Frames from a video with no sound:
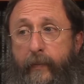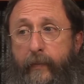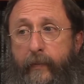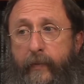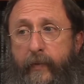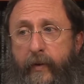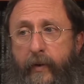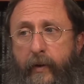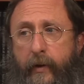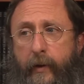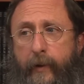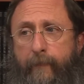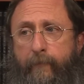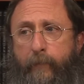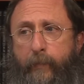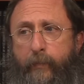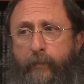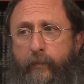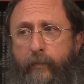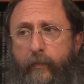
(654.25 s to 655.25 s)
the
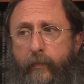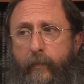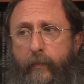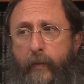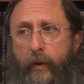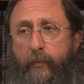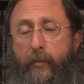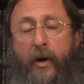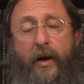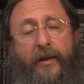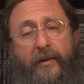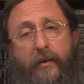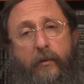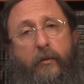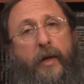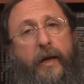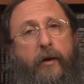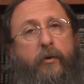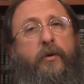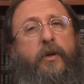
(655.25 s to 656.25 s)

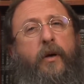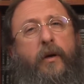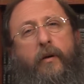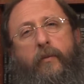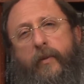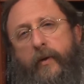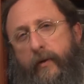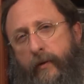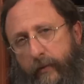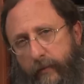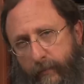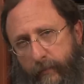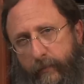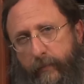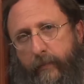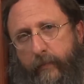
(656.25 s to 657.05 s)
possible outcome in